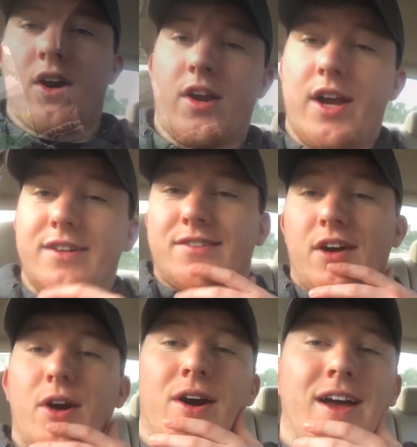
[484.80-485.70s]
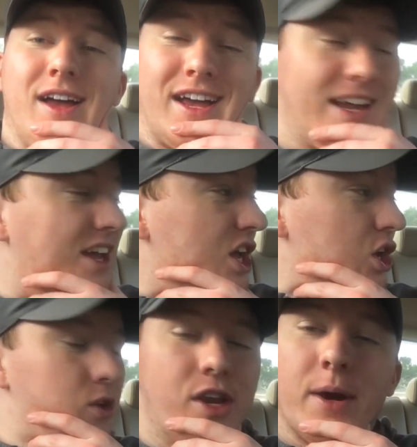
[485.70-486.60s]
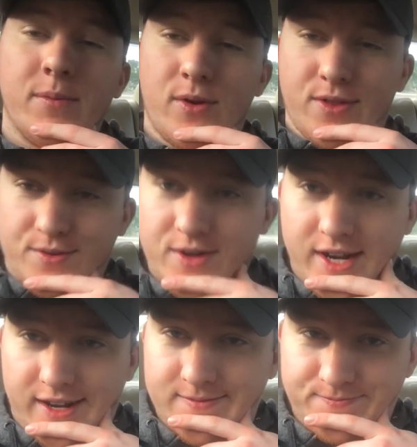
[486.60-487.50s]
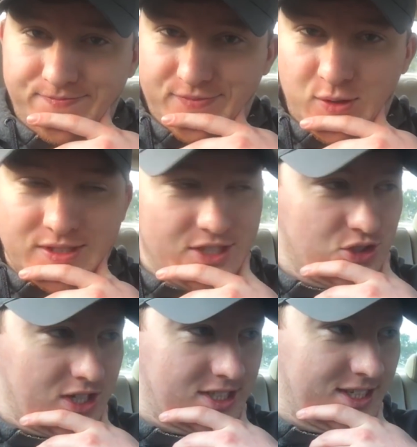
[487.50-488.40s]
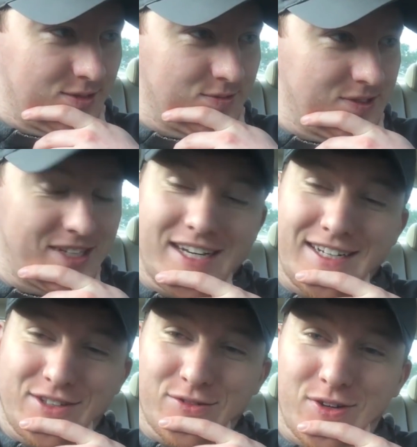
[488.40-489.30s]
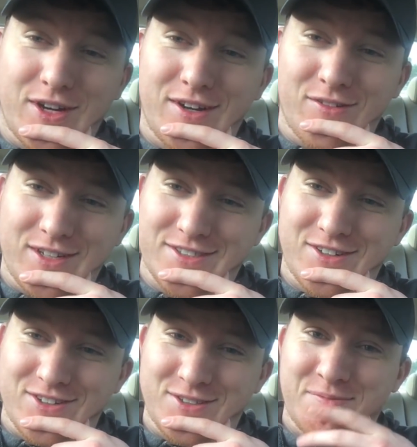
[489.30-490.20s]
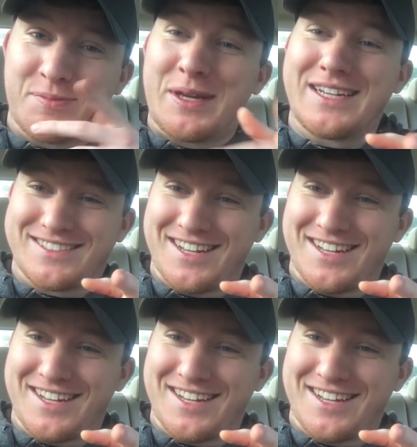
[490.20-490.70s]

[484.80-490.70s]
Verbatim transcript: All right, so number three was interesting. They did their fucking research big